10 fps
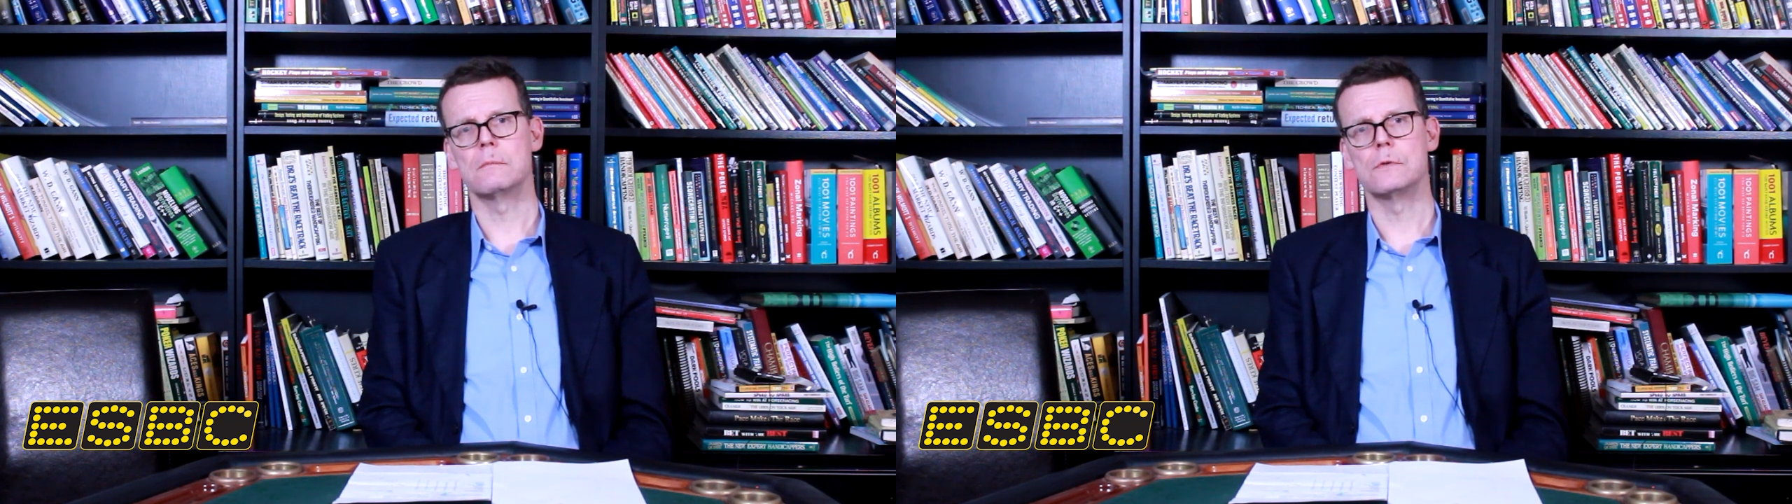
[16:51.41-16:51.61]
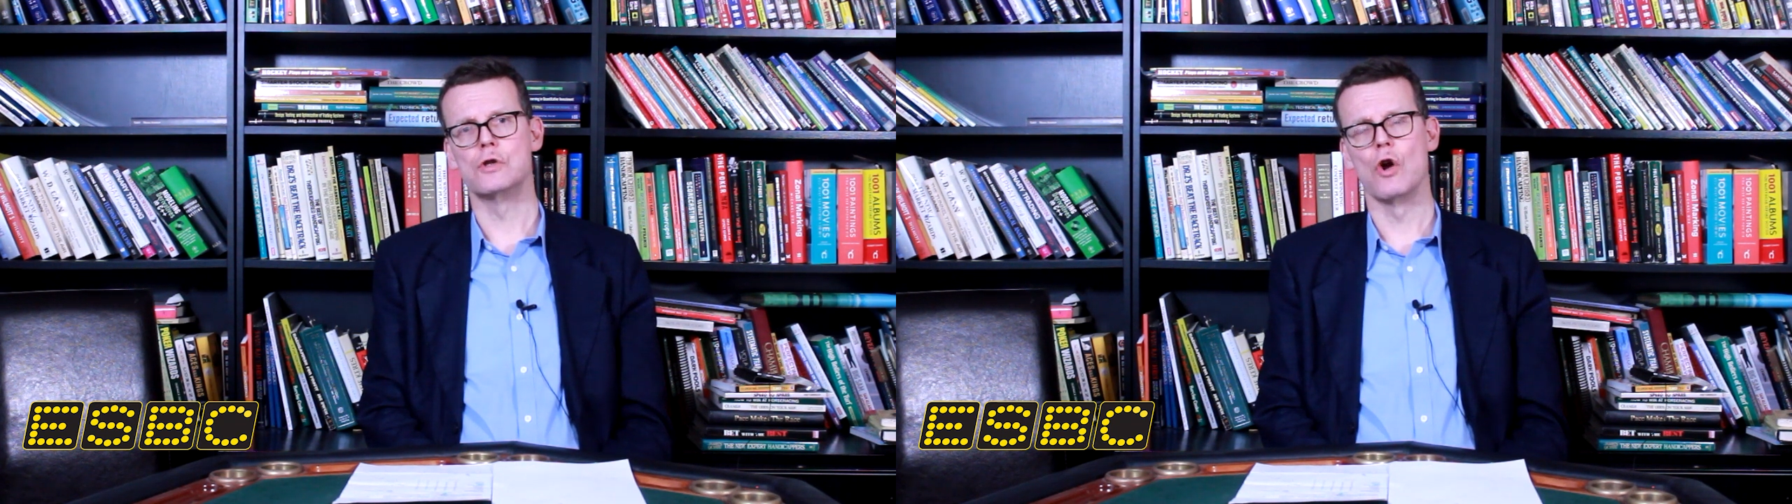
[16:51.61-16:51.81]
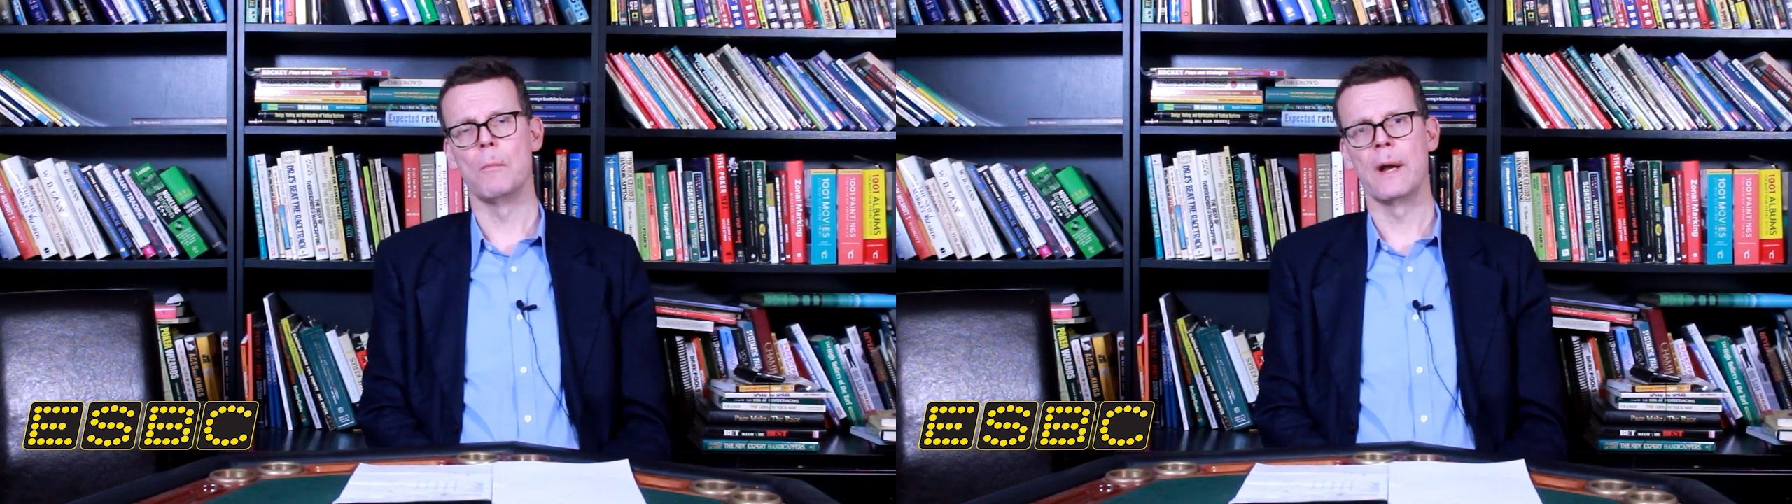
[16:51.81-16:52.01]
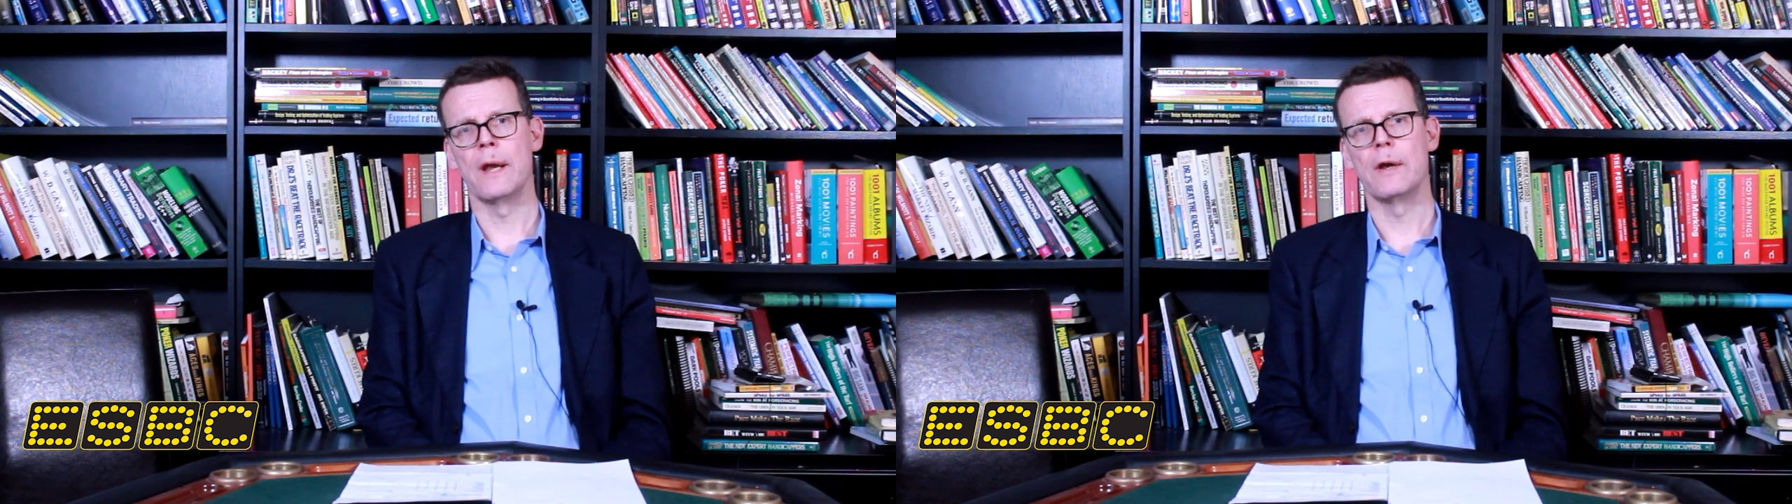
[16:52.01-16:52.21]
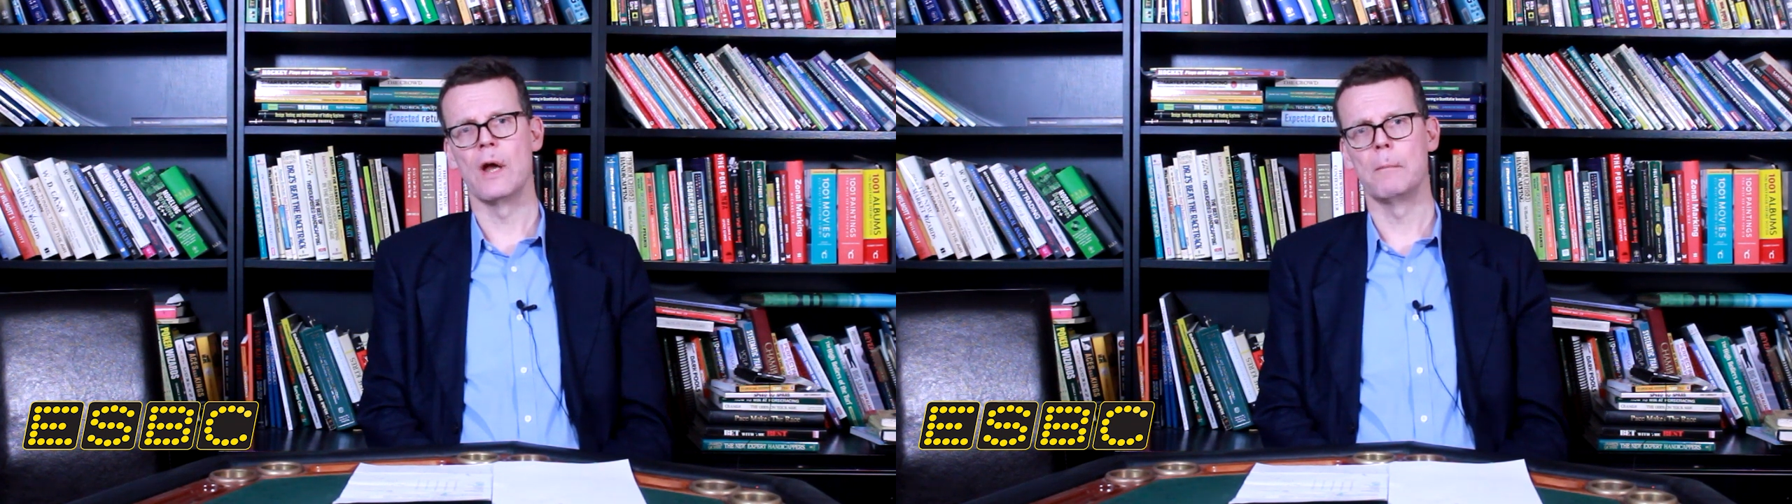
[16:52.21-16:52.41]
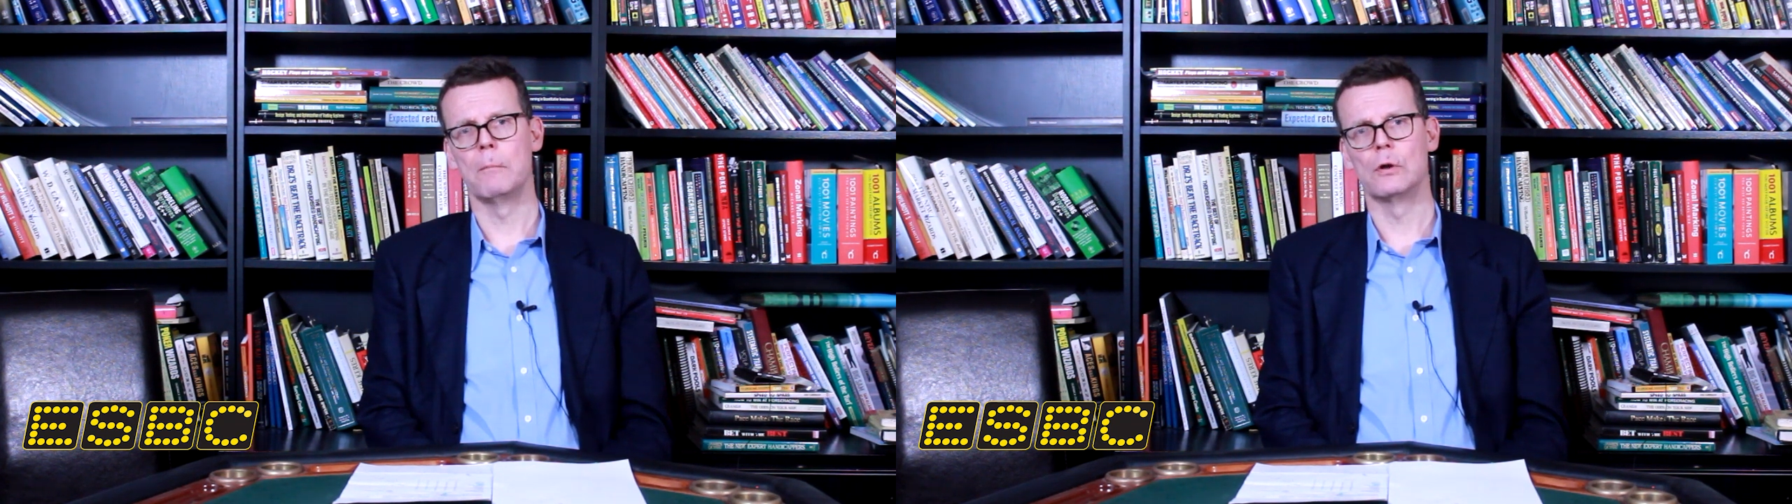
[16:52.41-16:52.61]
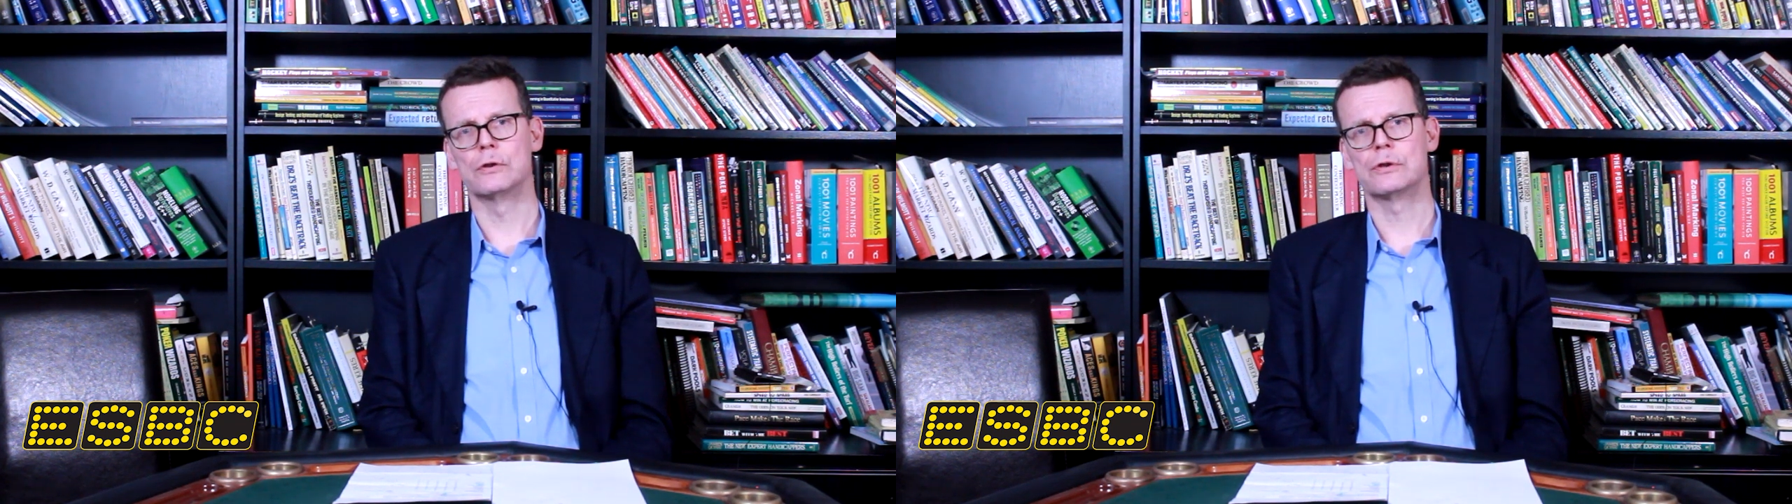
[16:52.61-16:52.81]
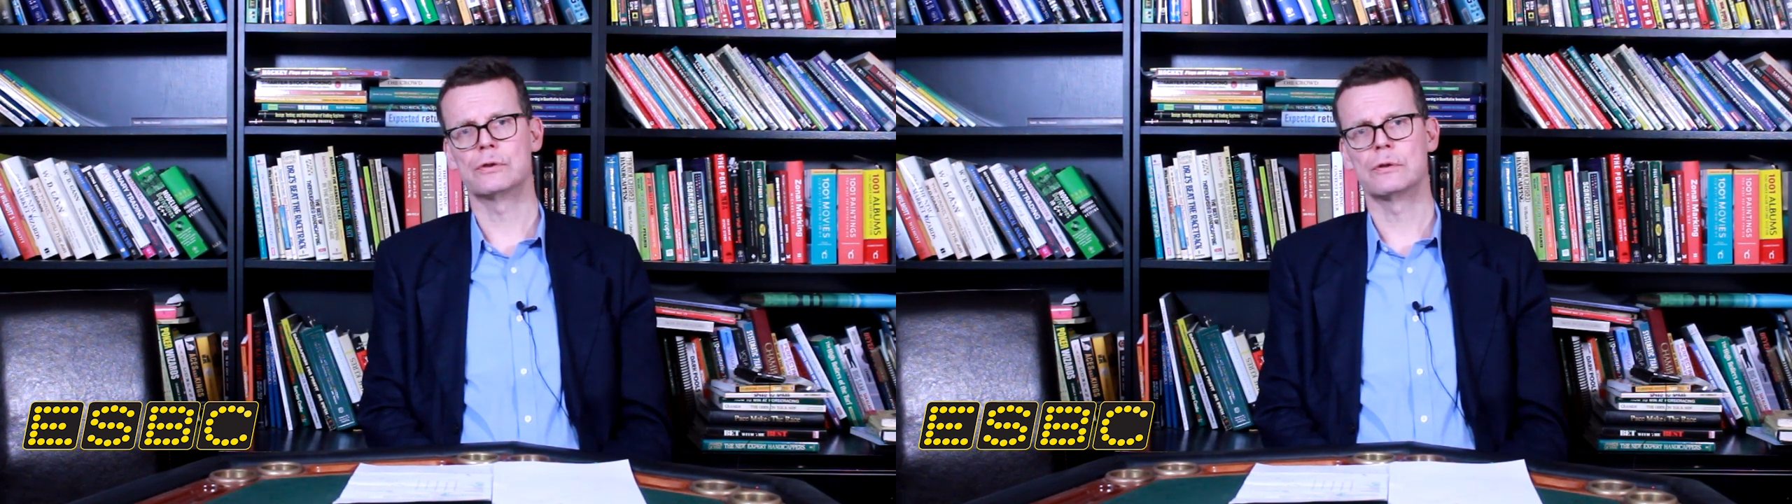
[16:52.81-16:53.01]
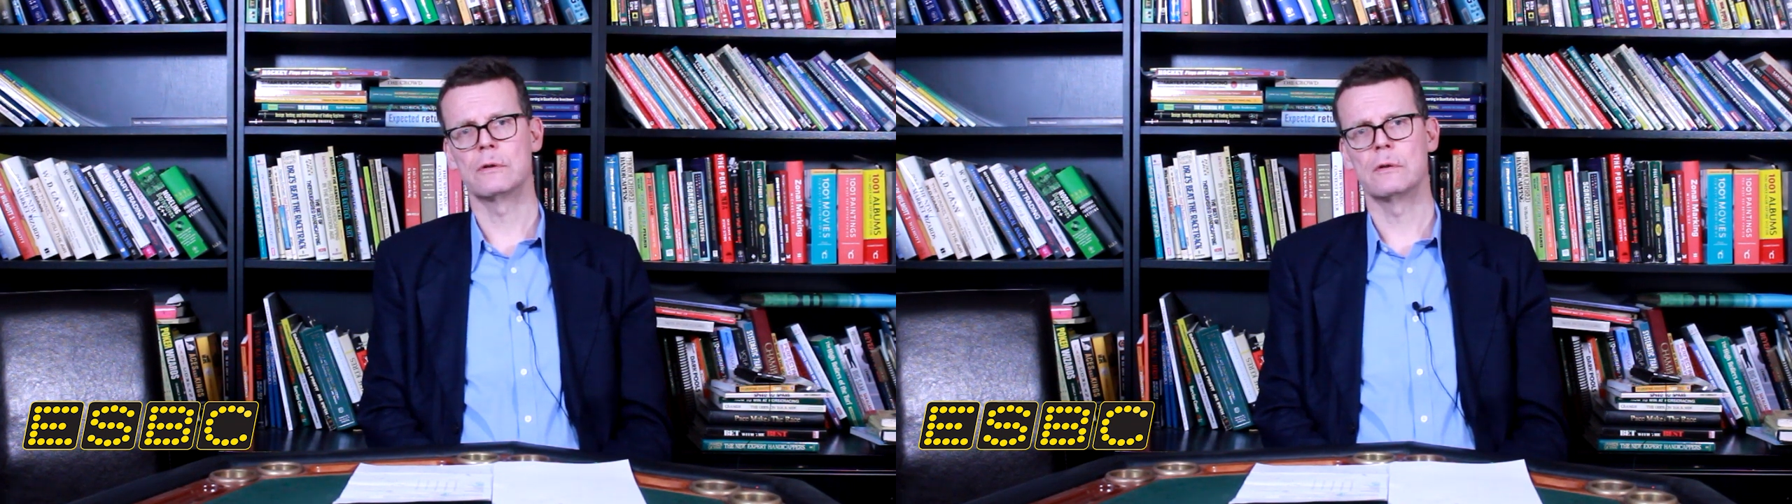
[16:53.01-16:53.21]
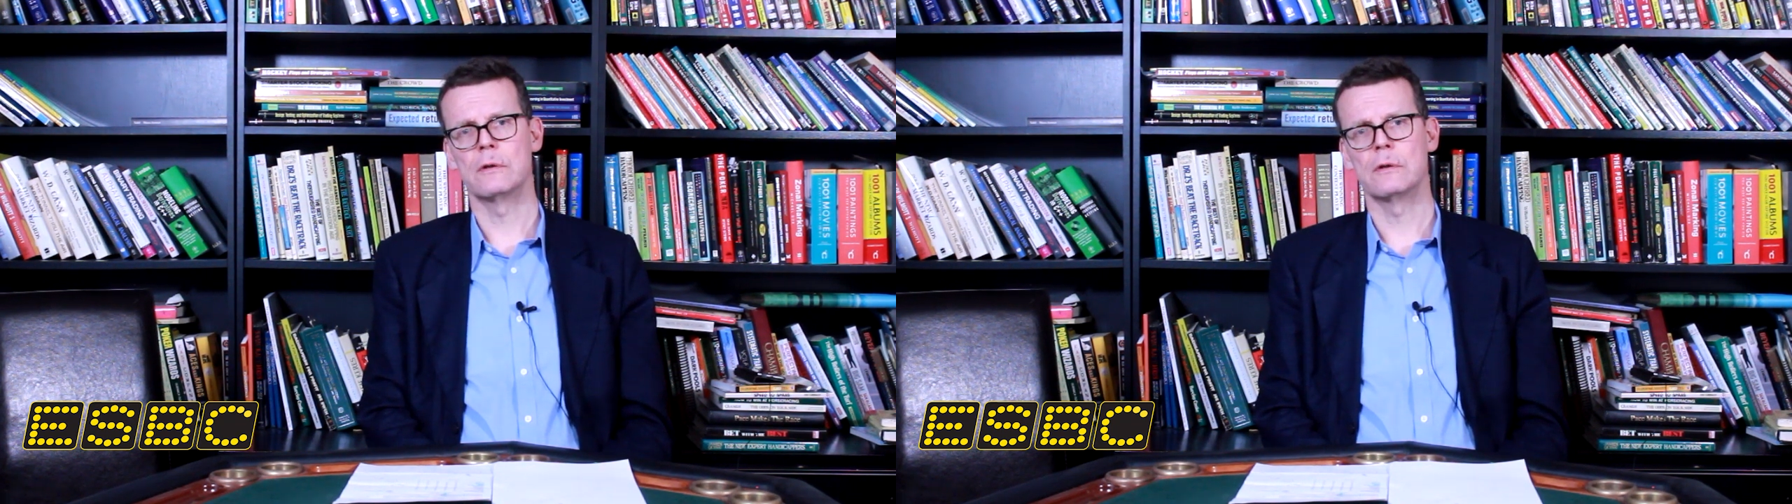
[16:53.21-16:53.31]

German numbers.